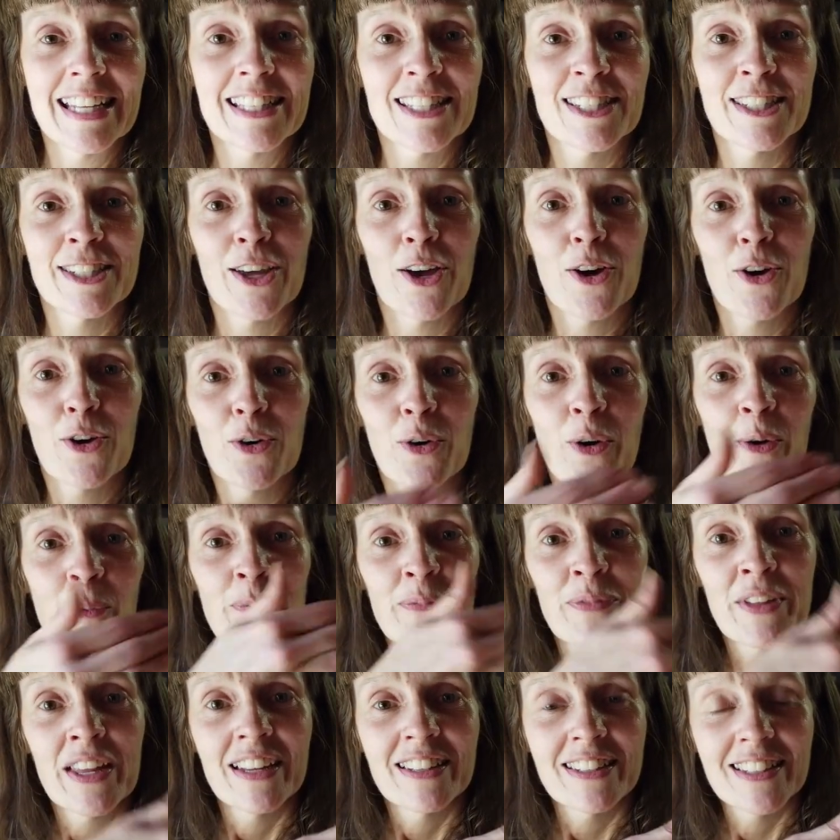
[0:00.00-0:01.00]
And so
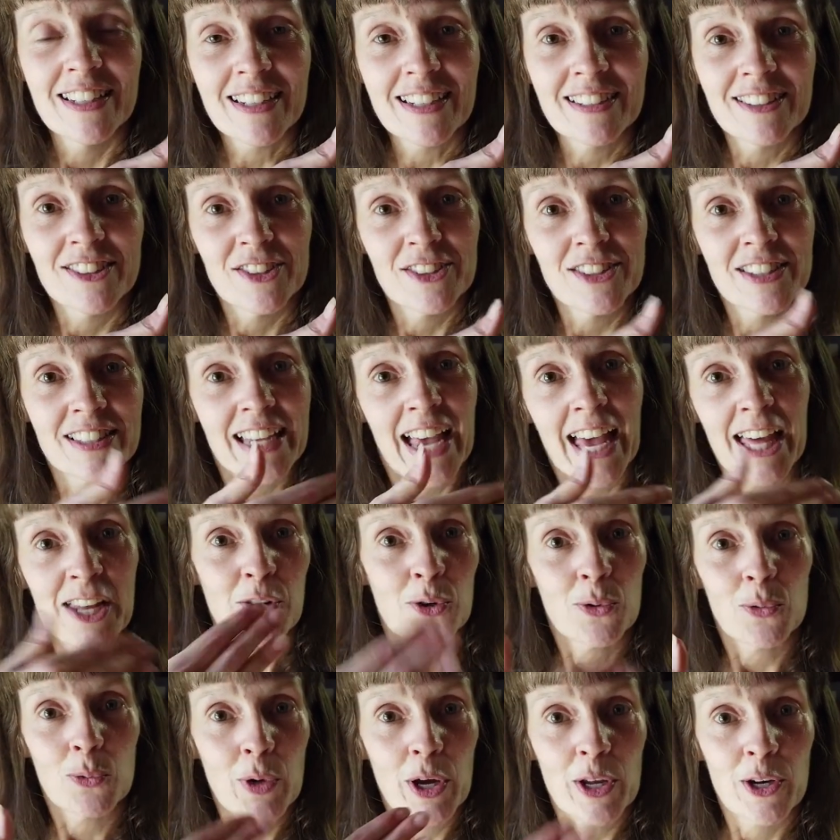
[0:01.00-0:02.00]
to just
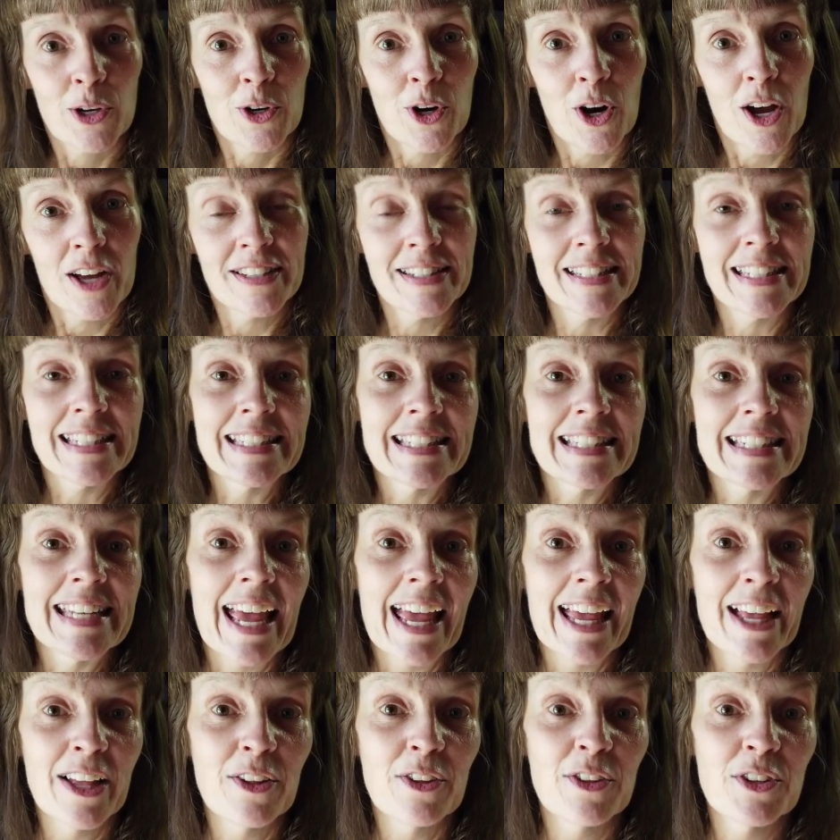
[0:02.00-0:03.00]
kind of run across these
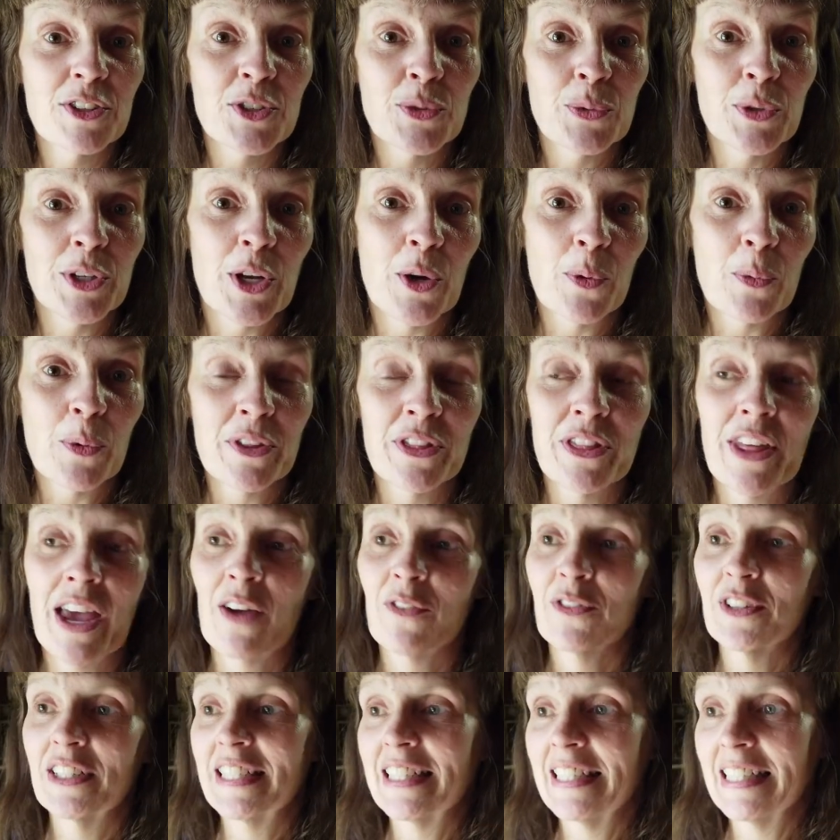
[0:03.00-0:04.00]
nails, you know, with
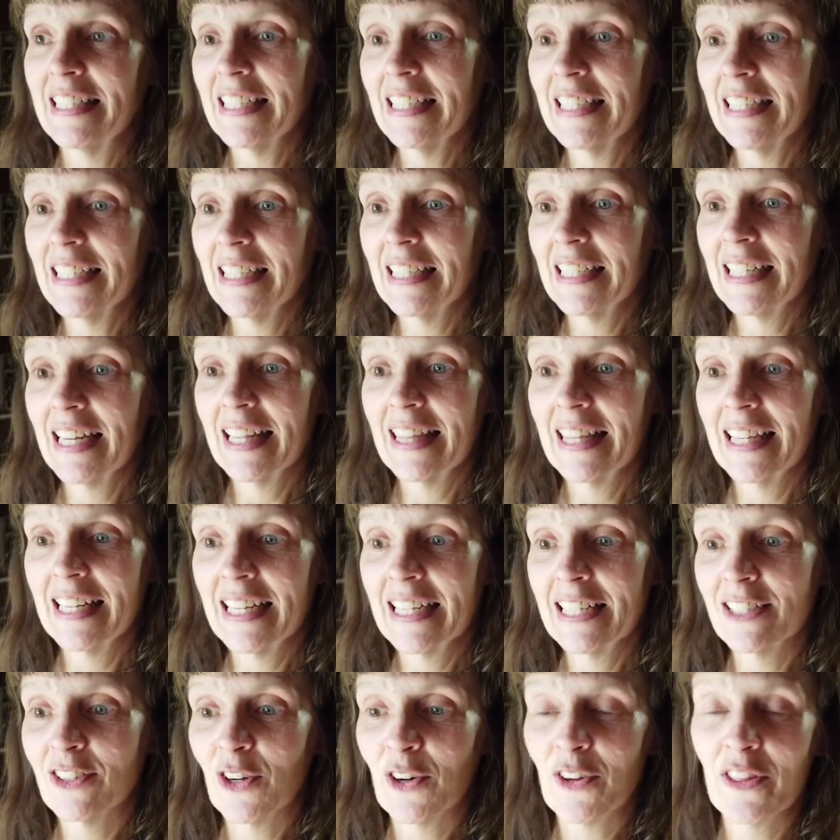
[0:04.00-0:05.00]
that receipt, and
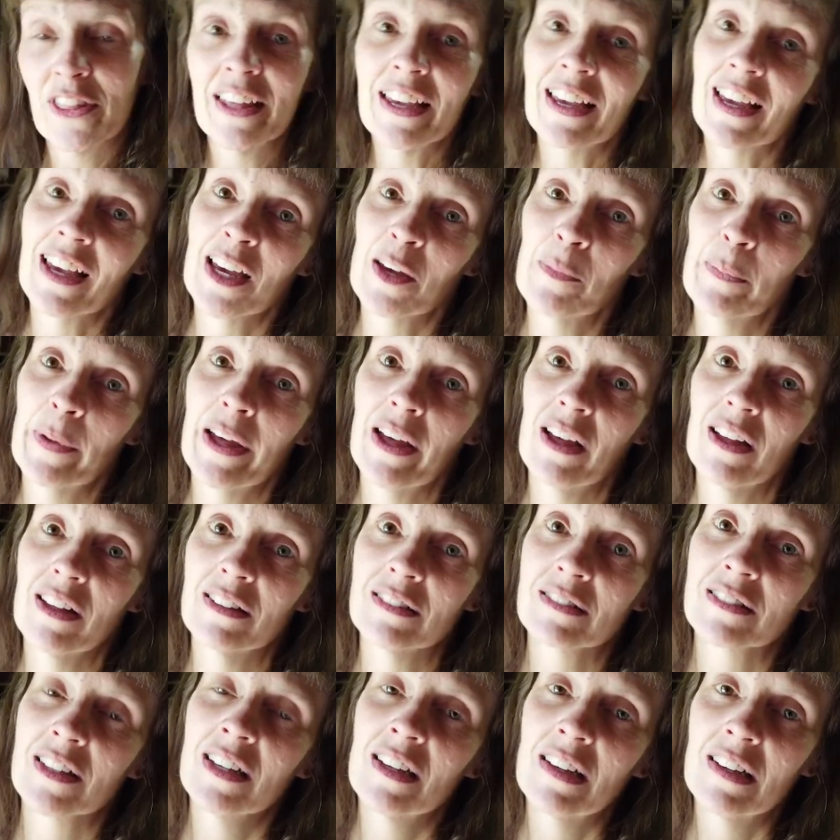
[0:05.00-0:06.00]
then I start thinking
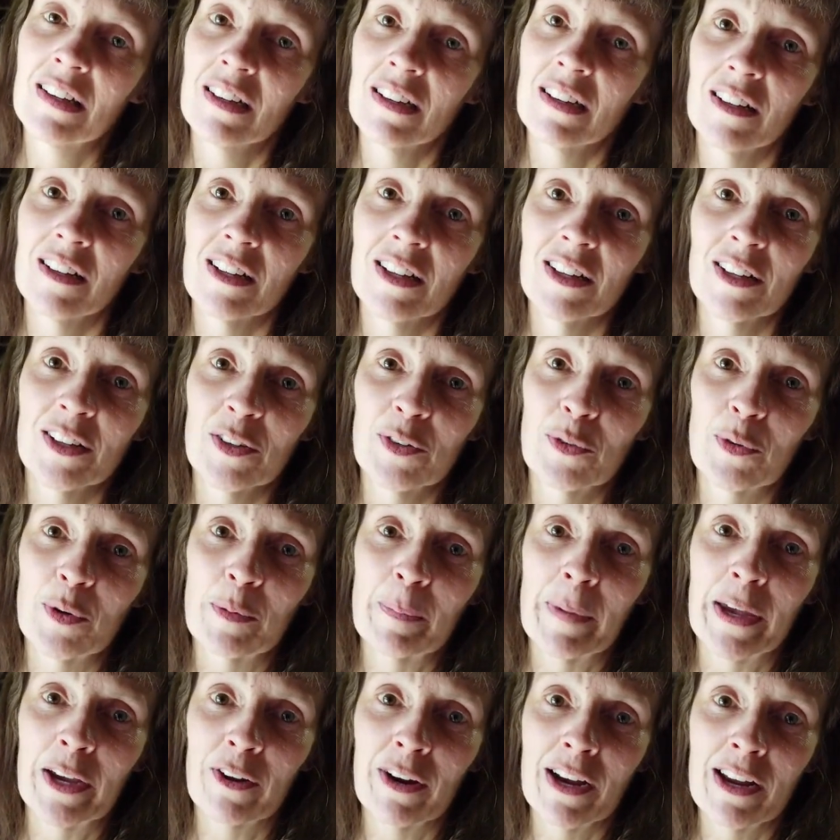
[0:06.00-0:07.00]
about
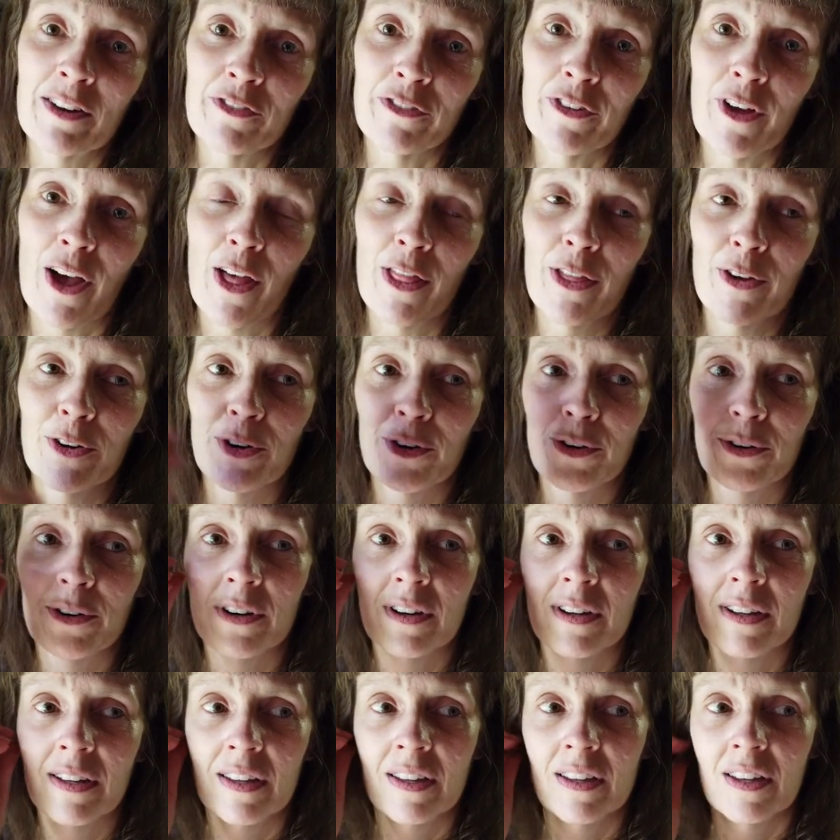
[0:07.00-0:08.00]
when my
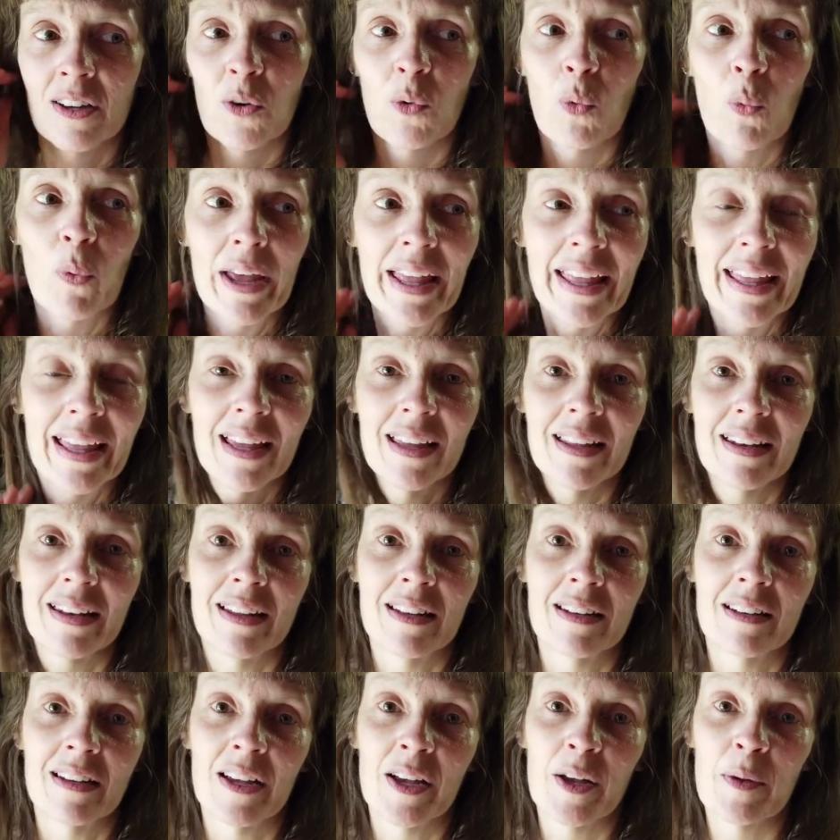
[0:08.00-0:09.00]
grandfather went
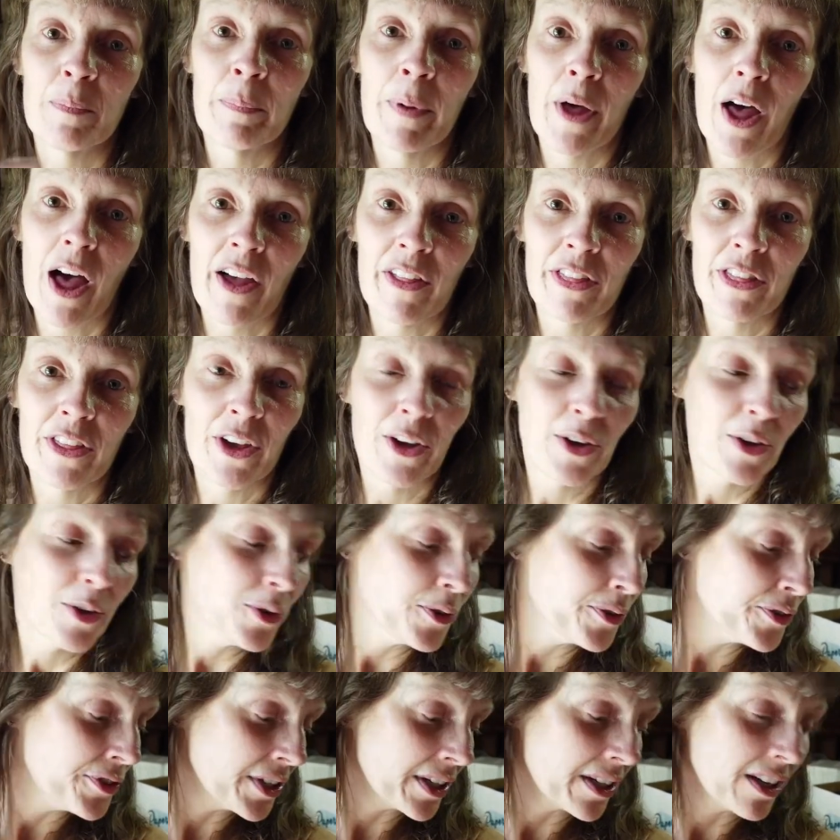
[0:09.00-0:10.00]
and bought
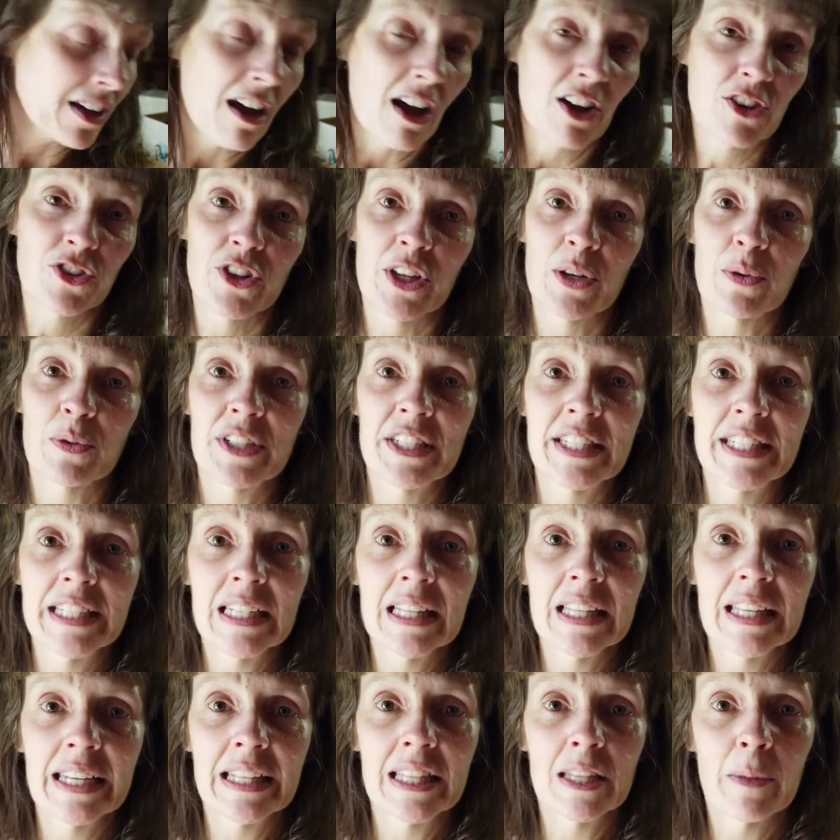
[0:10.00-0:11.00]
those, and gosh, they were
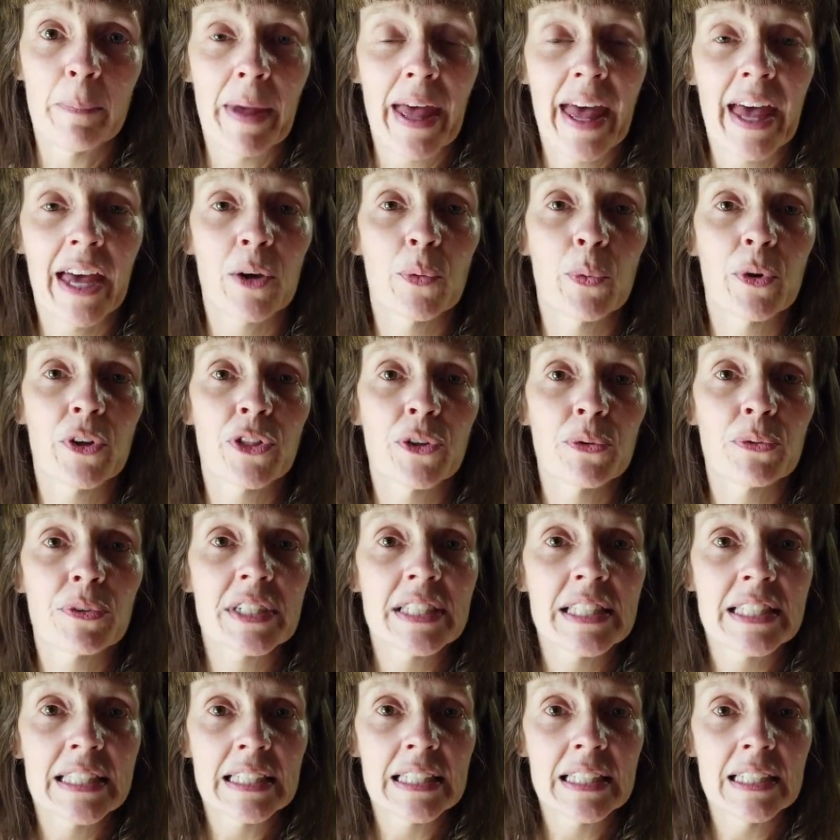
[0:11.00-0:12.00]
still in the bag with the
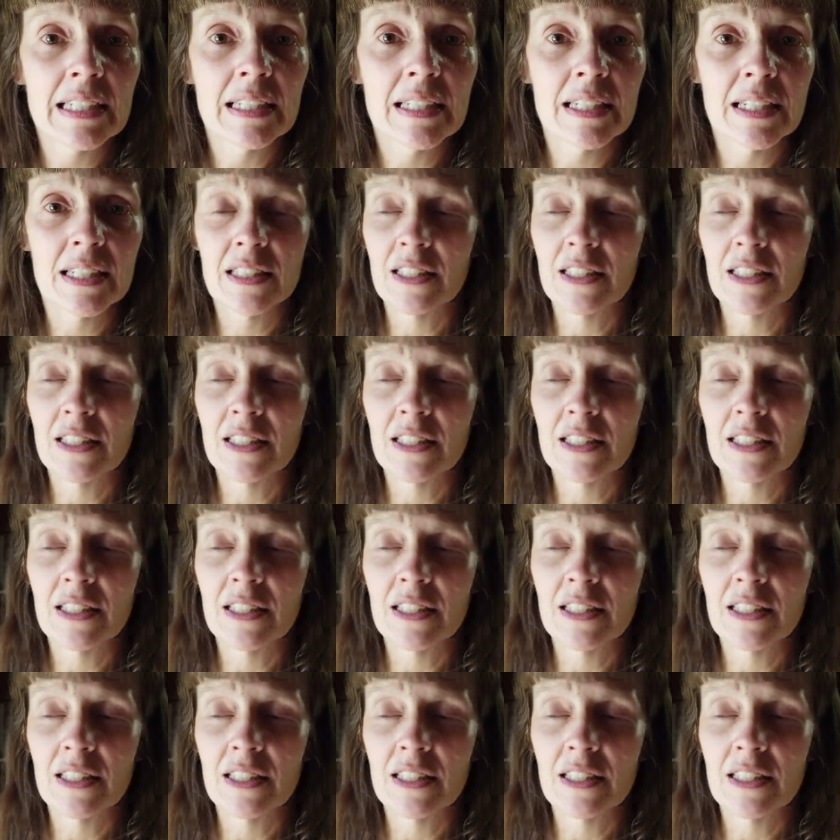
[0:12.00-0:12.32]
receipt.